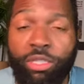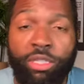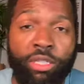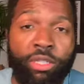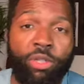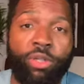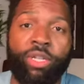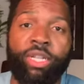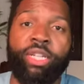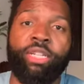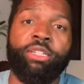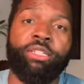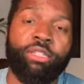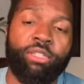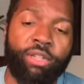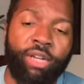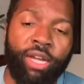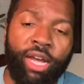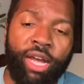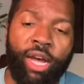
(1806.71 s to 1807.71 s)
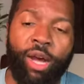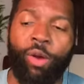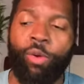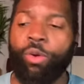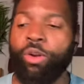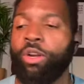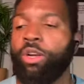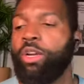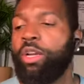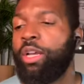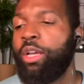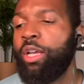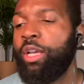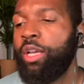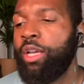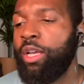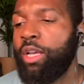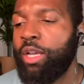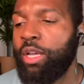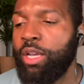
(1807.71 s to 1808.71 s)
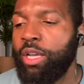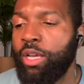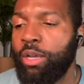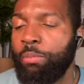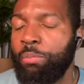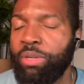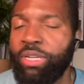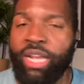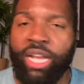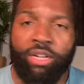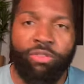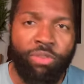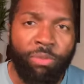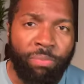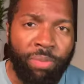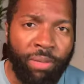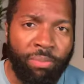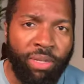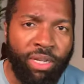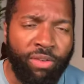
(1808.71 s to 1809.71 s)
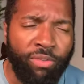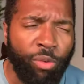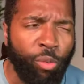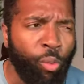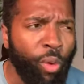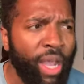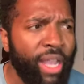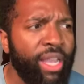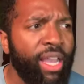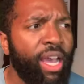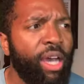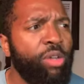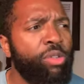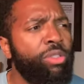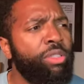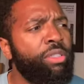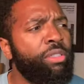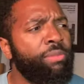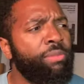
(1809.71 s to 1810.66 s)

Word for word: Banana Republic of a White House, which says, no, no, no, you want to,